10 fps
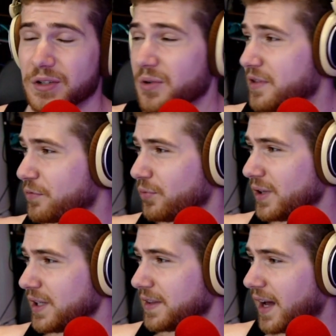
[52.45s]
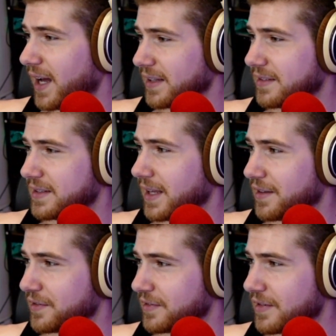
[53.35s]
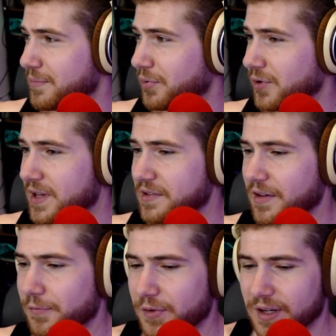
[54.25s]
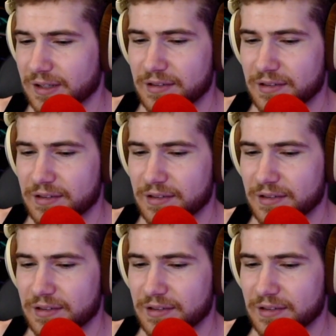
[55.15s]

You know, it's really not as simple as something,